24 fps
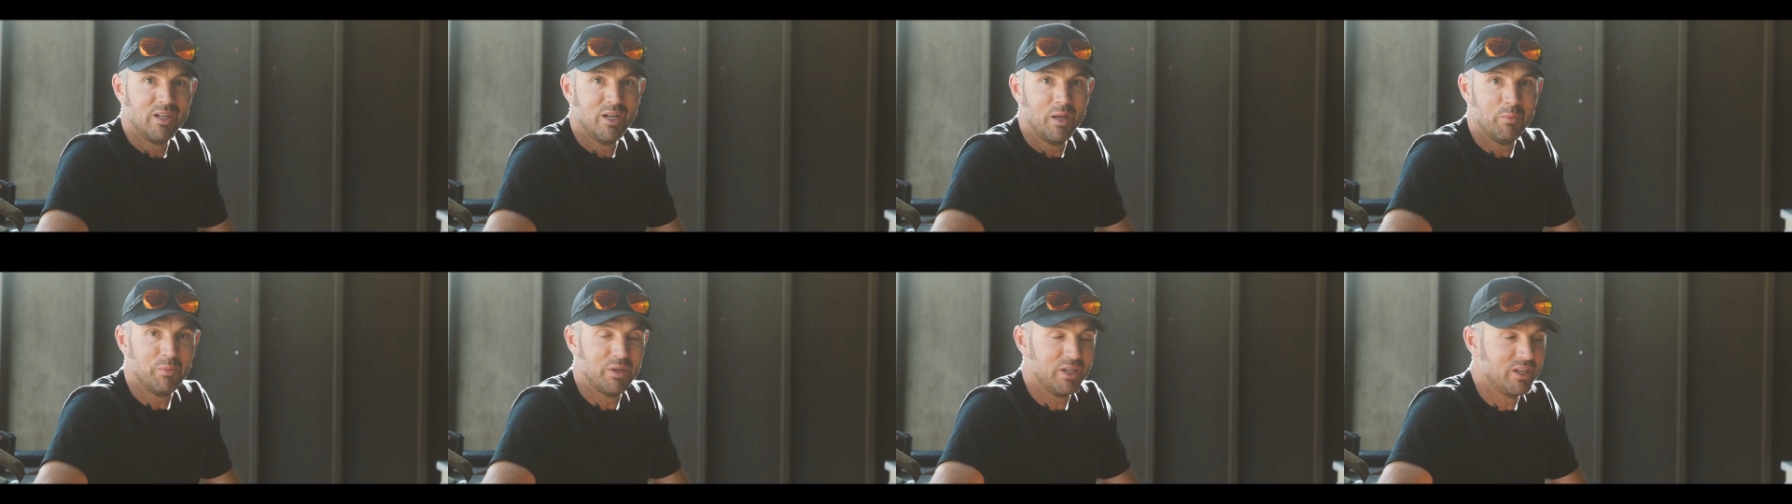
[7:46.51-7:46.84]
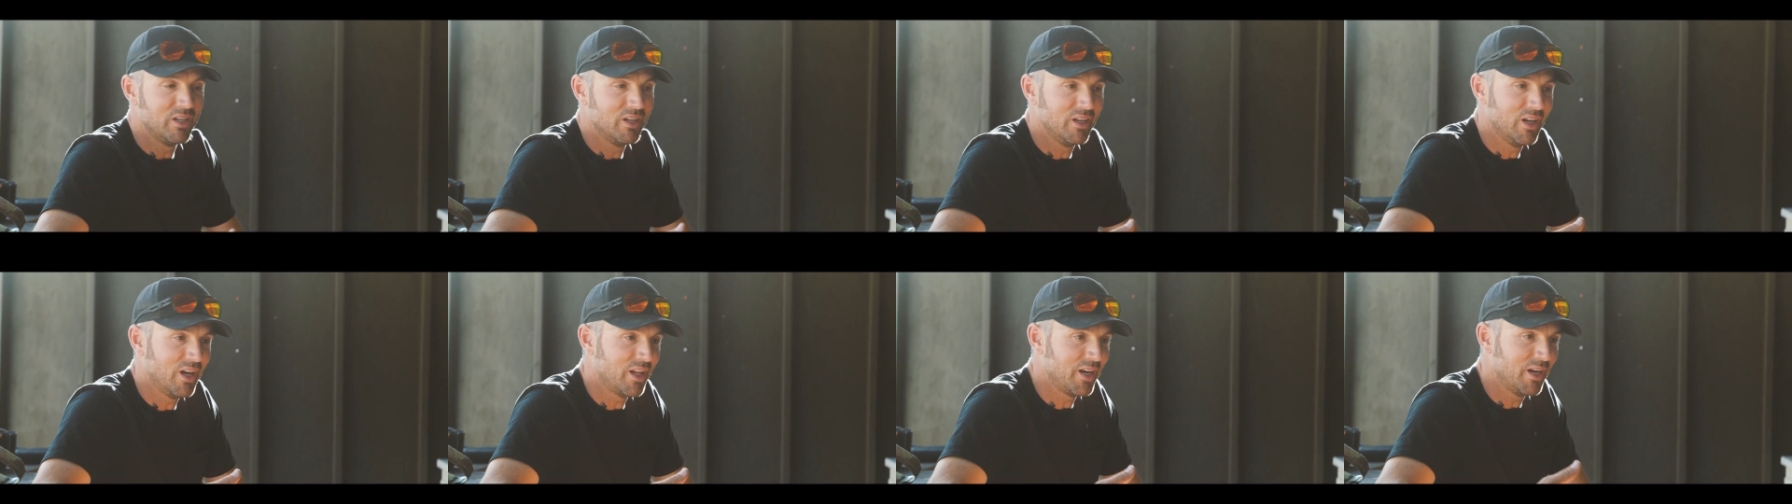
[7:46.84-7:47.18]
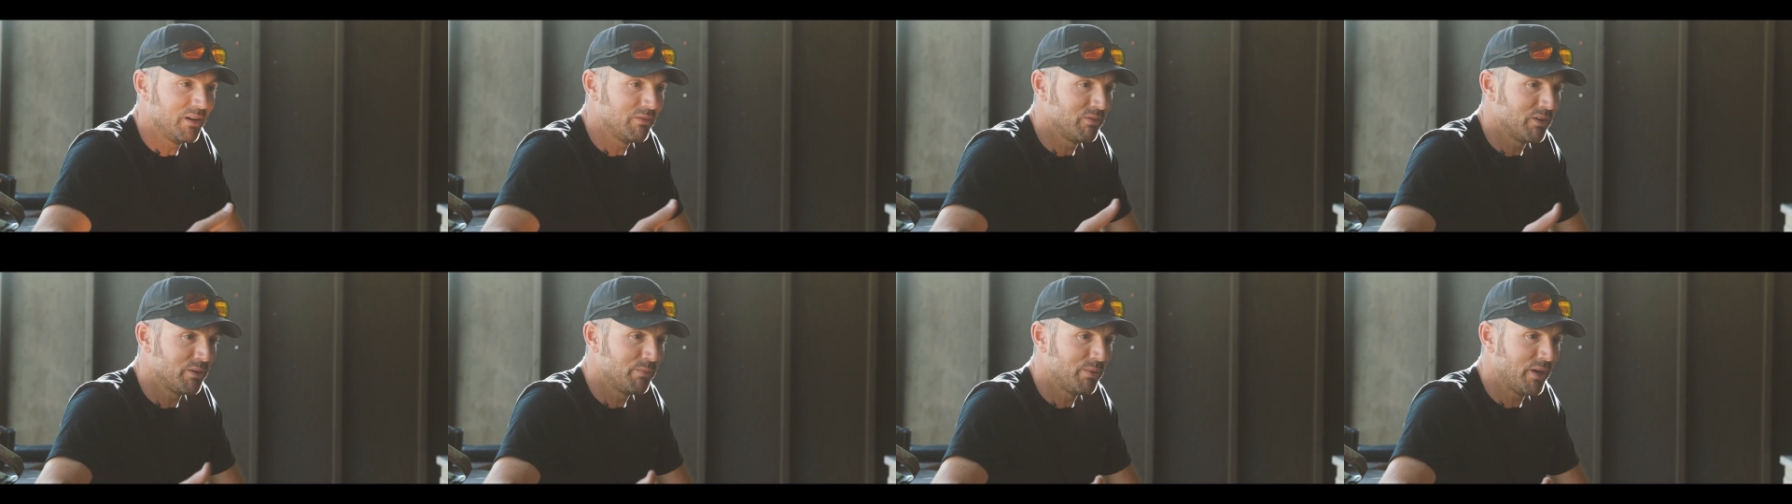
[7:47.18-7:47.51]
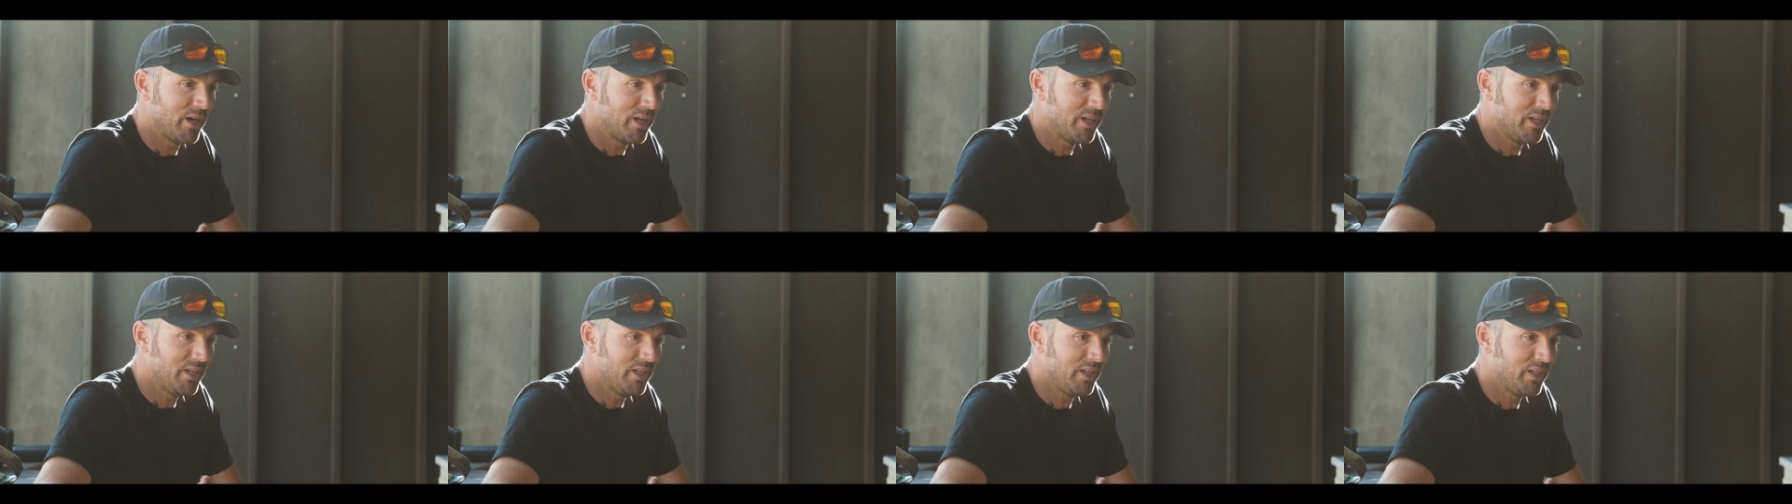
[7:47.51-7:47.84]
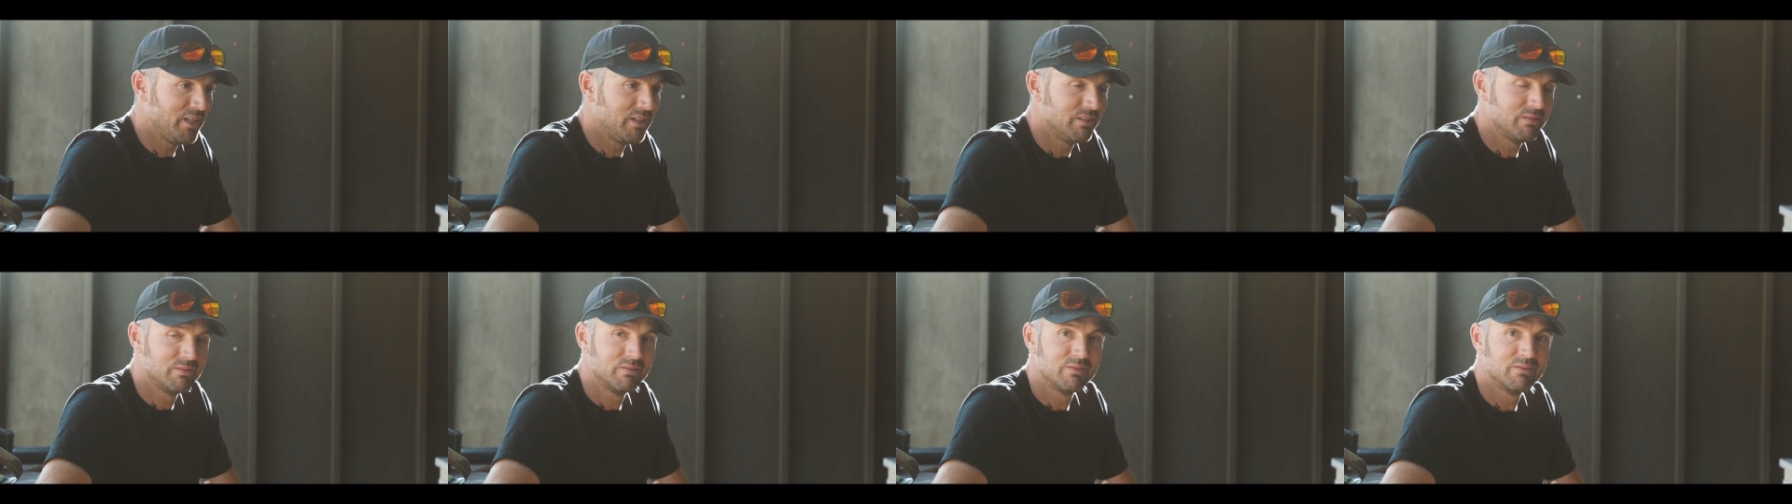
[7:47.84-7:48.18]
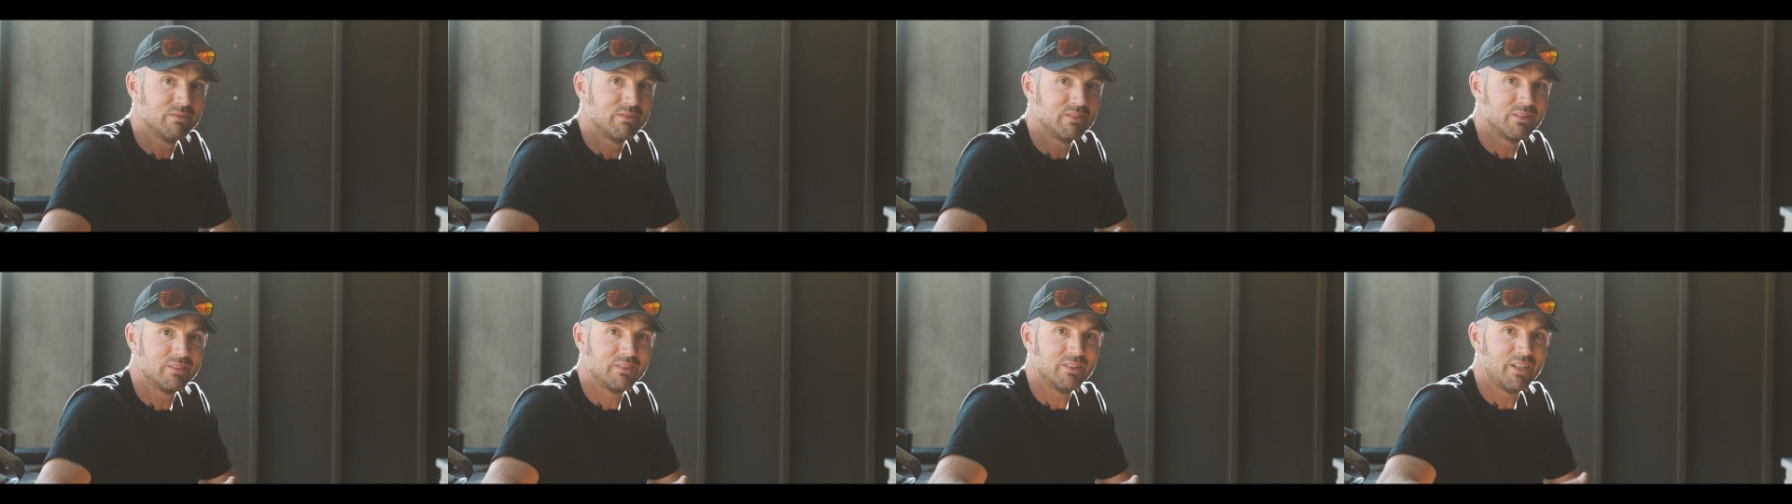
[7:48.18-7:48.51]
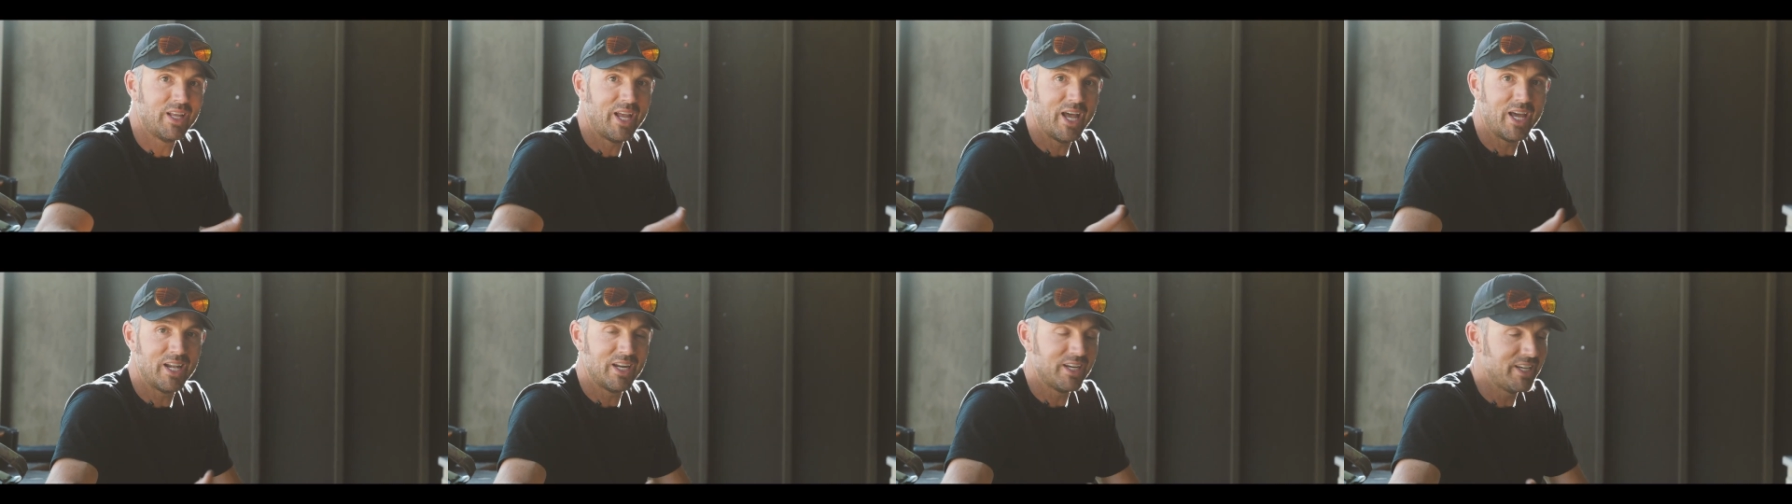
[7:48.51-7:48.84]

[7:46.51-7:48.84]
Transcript: I mean, not everybody had